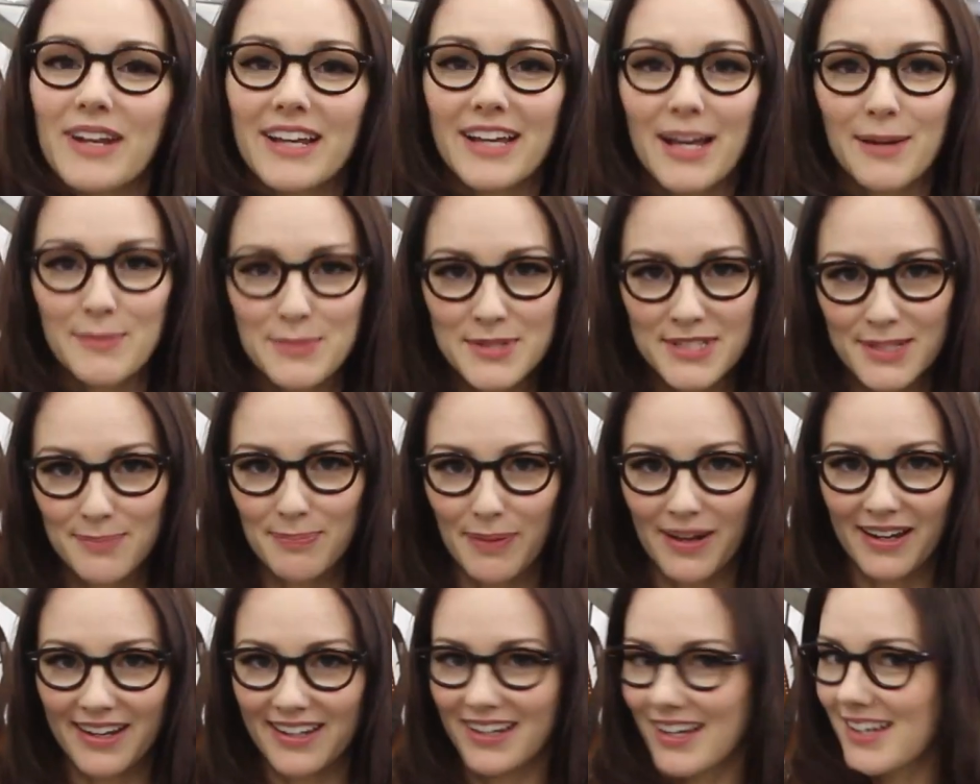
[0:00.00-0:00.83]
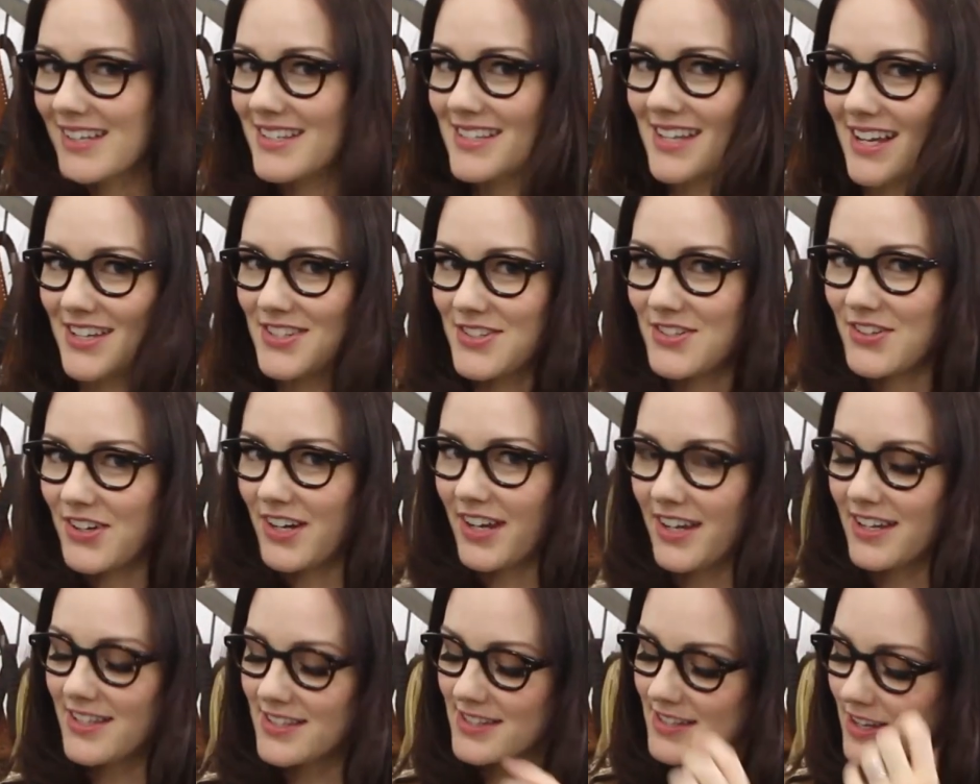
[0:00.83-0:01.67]
it comes to buying
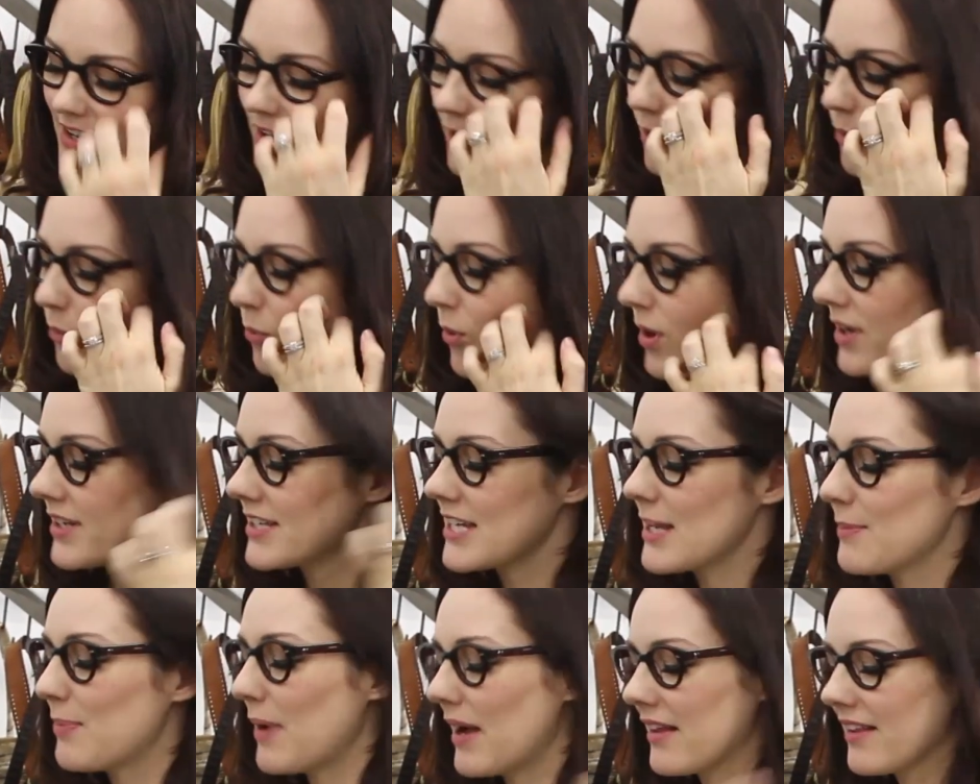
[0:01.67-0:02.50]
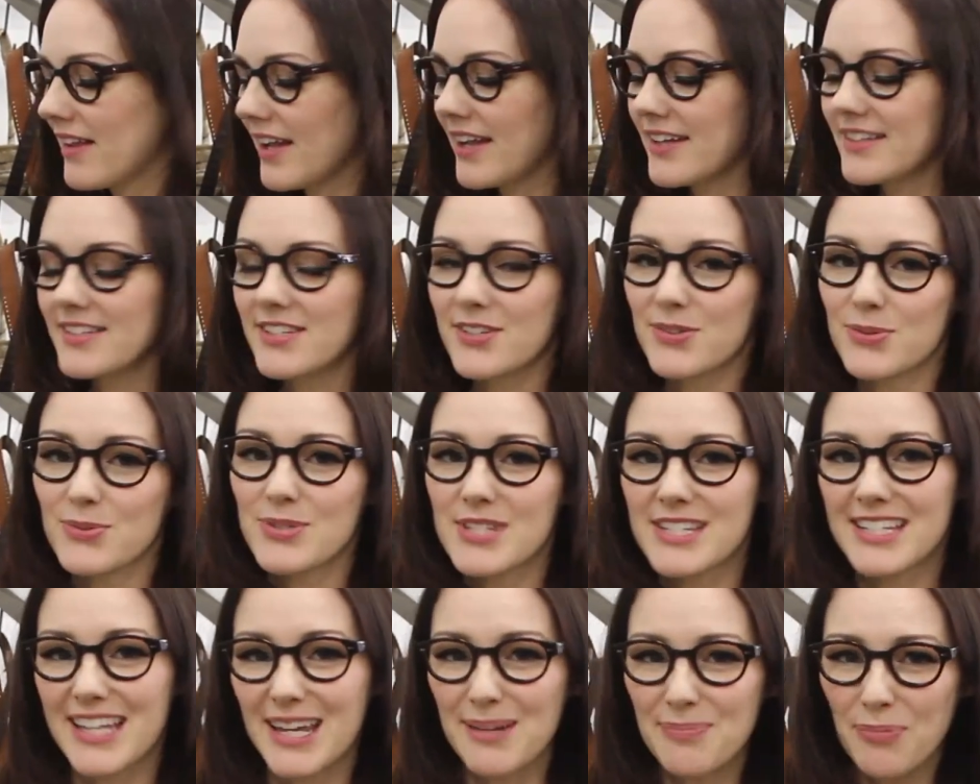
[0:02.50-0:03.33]
accessories, one tip I like to
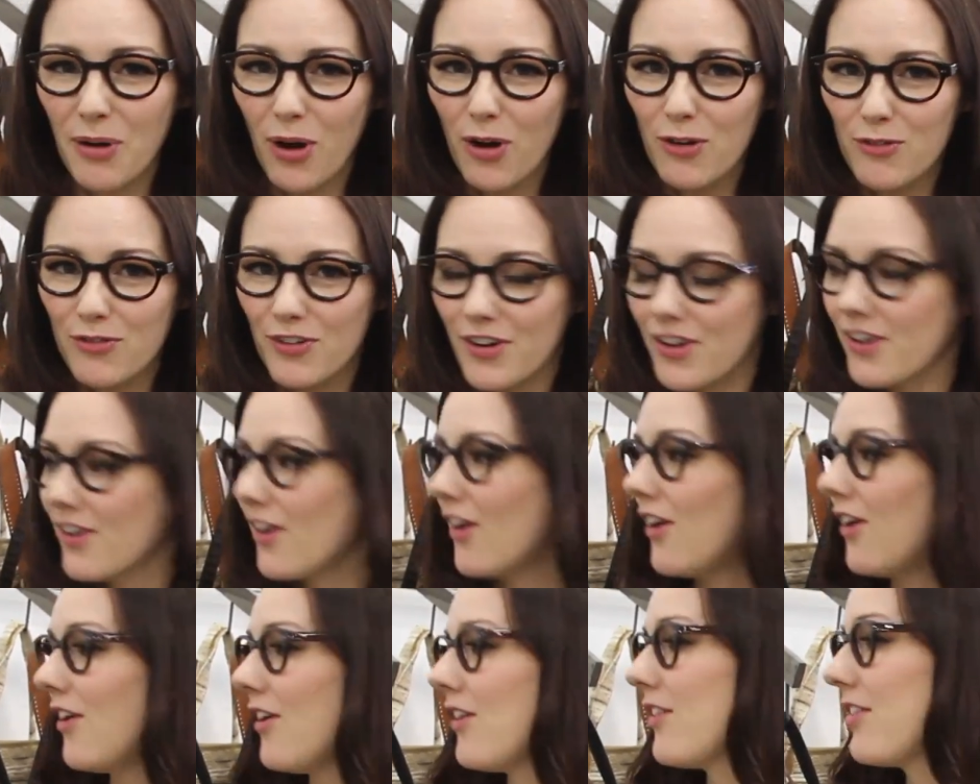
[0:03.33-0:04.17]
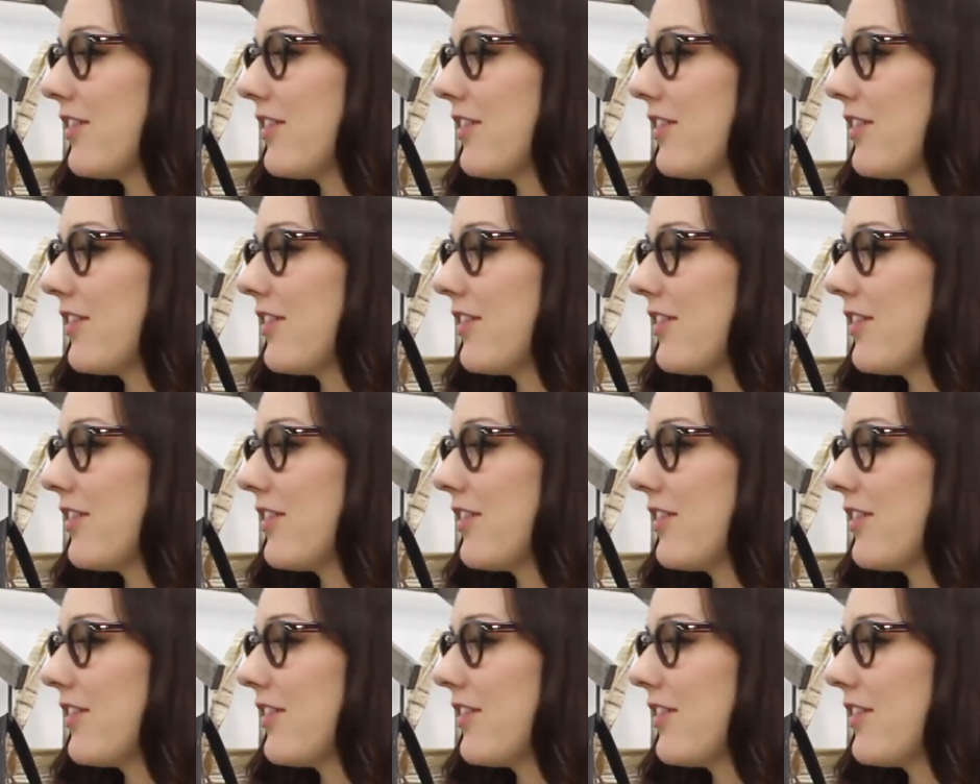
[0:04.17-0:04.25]
skip over all